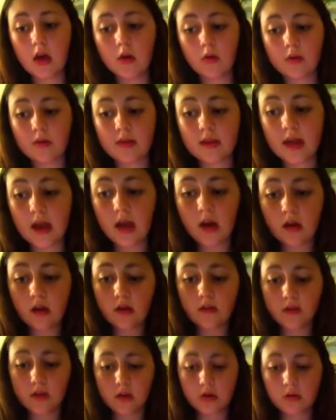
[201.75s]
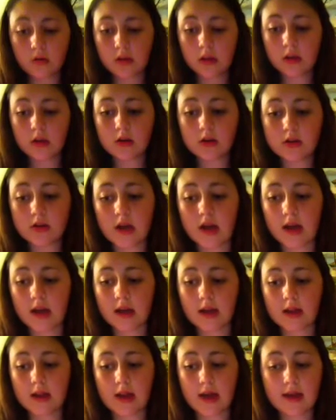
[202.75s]
were scared of a nuclear
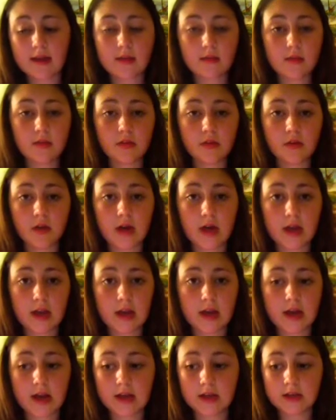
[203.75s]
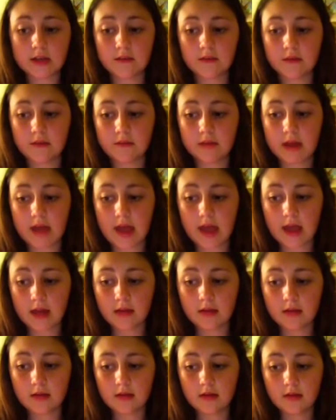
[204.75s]
attack, and NASA was created in
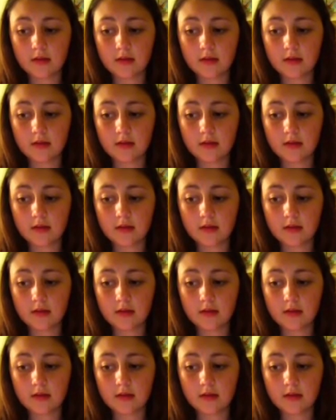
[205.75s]
1958.